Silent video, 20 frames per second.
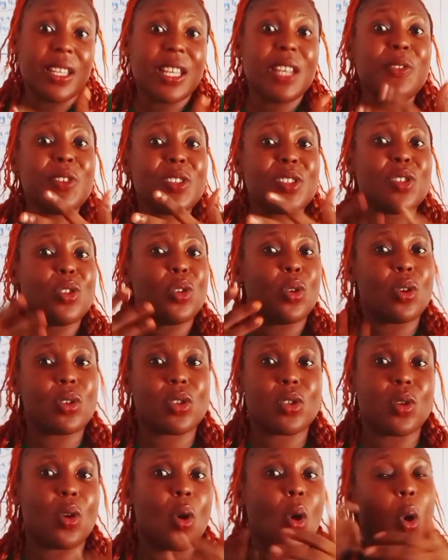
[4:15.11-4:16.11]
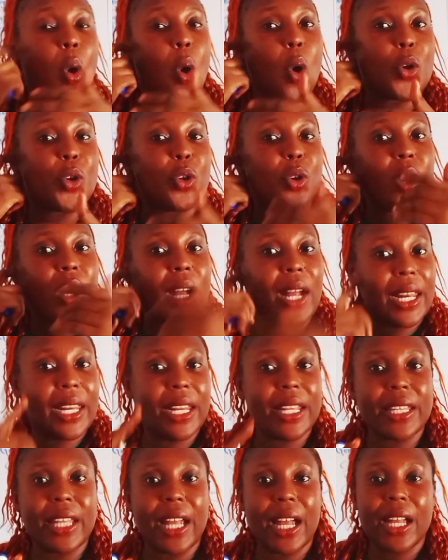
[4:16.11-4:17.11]
If it's not on your
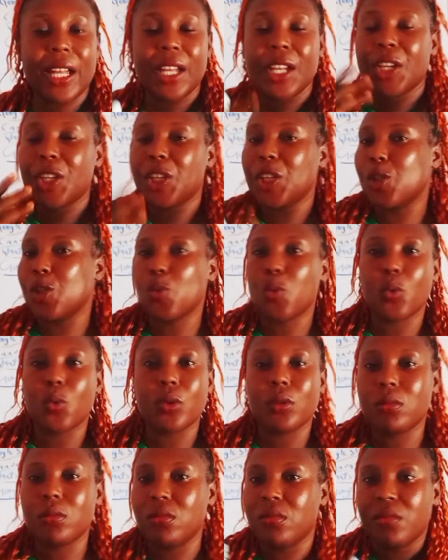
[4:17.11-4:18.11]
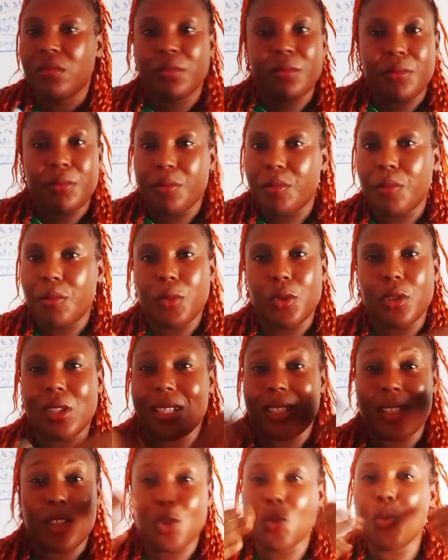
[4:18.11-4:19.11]
calendar,
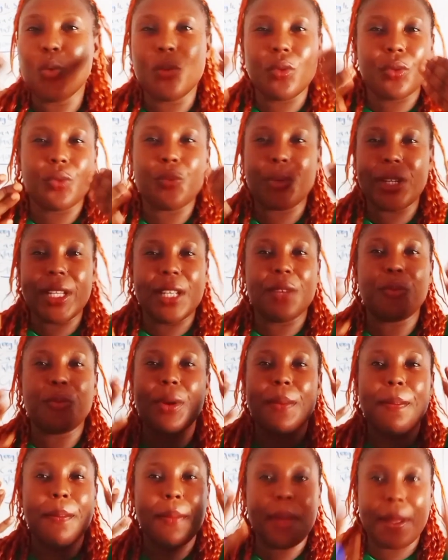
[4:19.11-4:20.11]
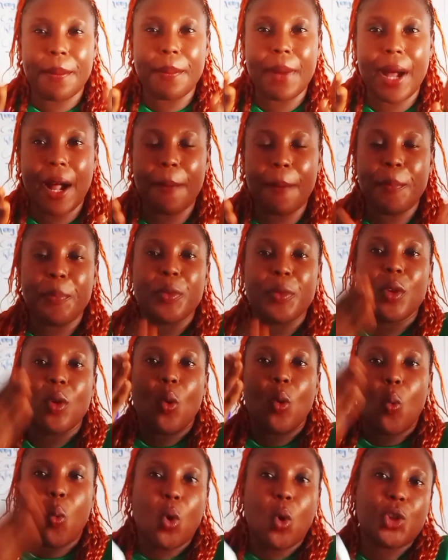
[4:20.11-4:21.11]
you won't really remember
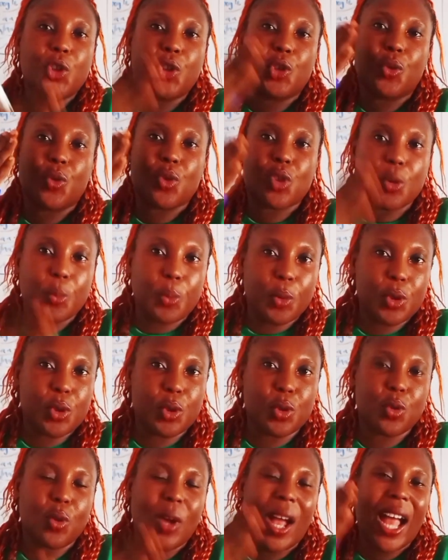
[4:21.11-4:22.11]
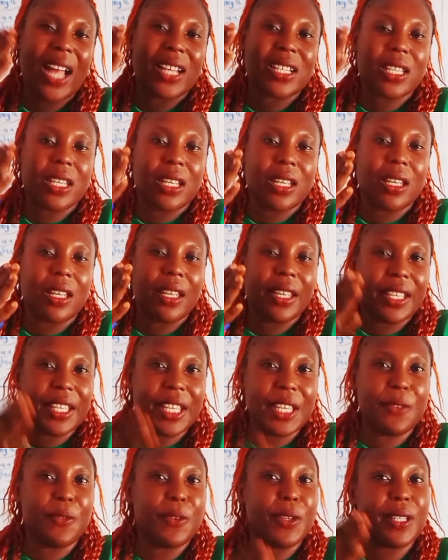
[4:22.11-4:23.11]
what you're supposed to do at a
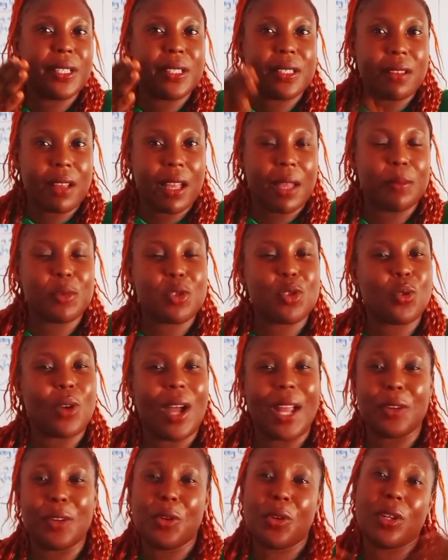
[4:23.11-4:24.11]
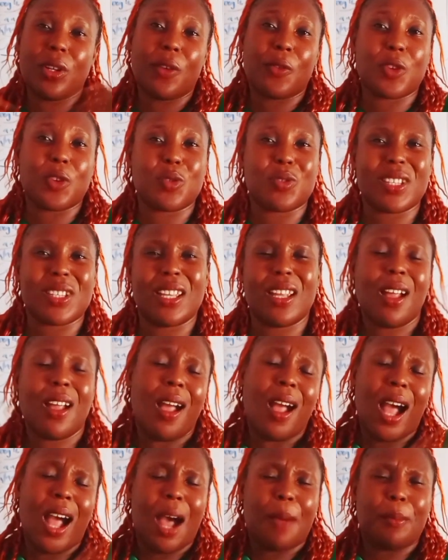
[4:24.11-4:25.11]
given time. So I know a lot of us will say,
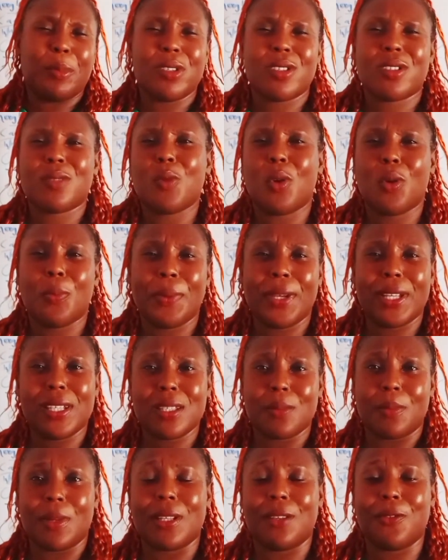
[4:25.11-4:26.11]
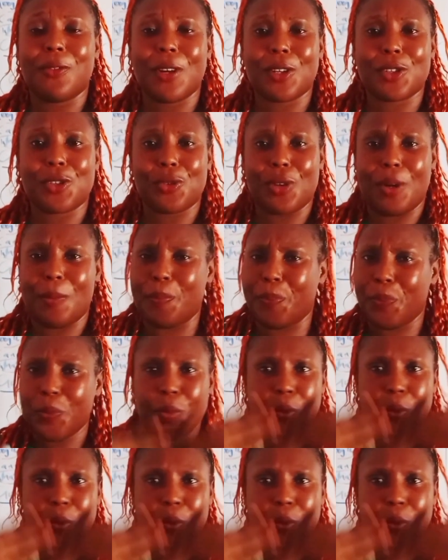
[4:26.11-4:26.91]
I'm a small paint manufacturer.